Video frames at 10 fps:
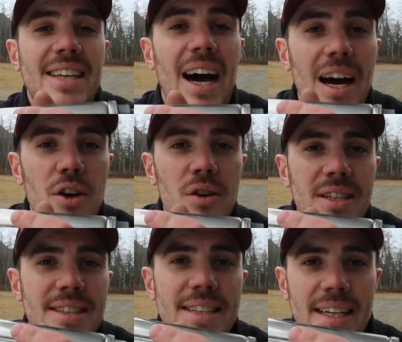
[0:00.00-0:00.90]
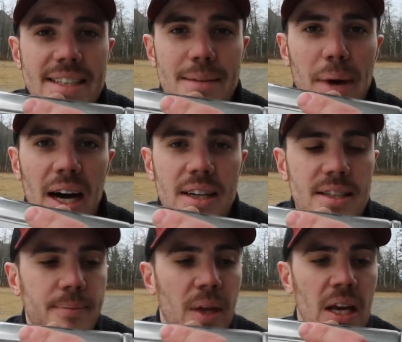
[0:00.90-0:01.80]
160
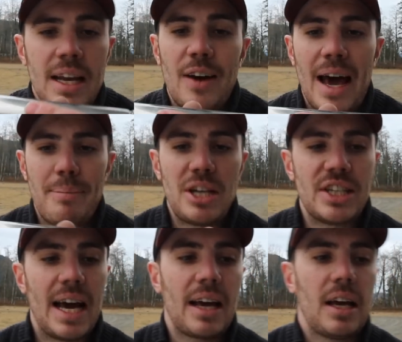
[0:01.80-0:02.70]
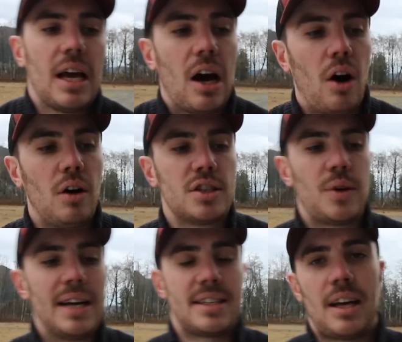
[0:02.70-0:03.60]
bucks. Now Happijac
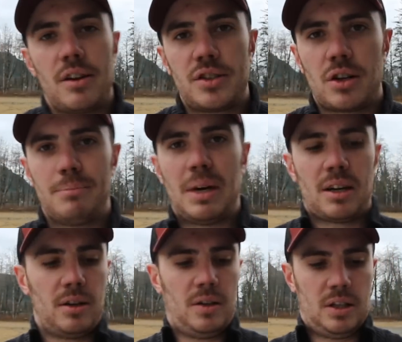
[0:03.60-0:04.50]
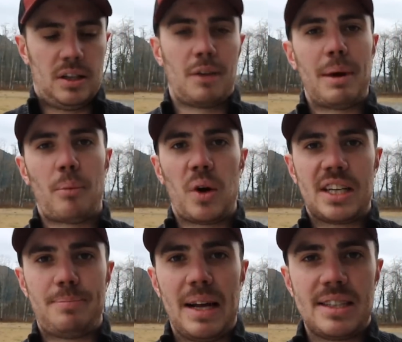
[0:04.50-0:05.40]
also has another turnbuckle, a little bit more
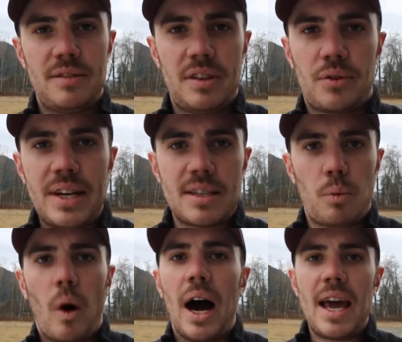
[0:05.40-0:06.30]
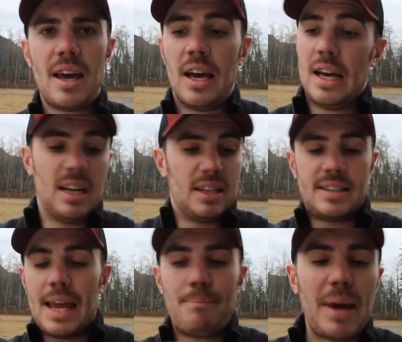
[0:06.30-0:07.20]
expensive, and the reason why,
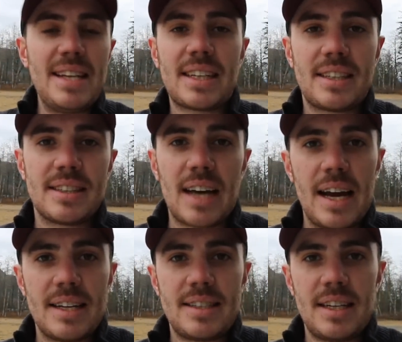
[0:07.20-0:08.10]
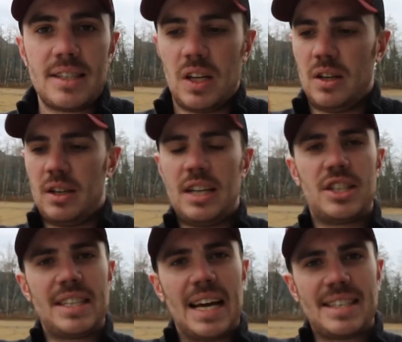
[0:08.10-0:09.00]
same basic design as this, it
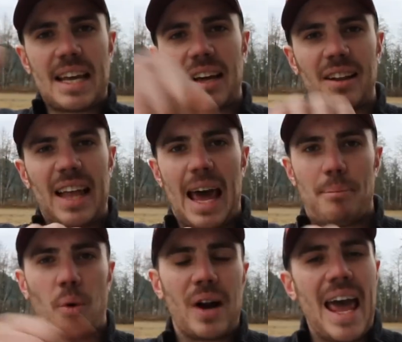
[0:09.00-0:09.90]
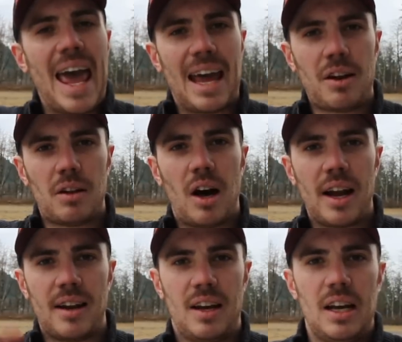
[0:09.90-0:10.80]
just has a clamp or a handle
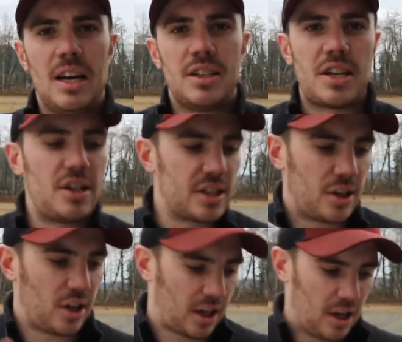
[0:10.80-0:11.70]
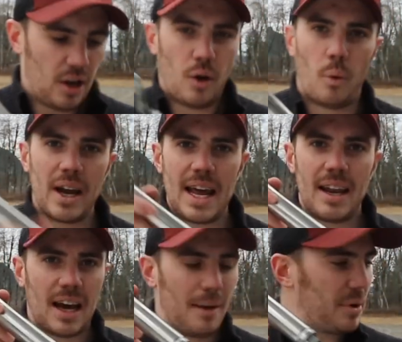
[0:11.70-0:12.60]
on it. So you just hook one
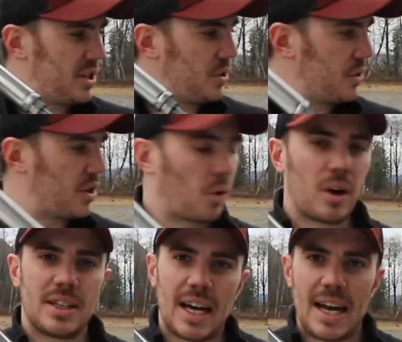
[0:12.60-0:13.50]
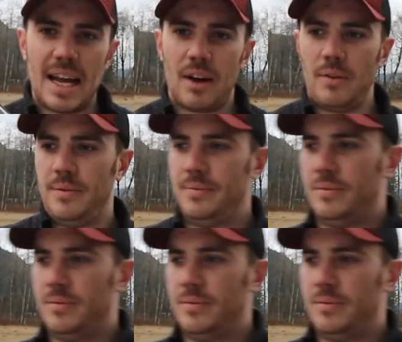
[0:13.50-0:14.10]
end up to your tie down,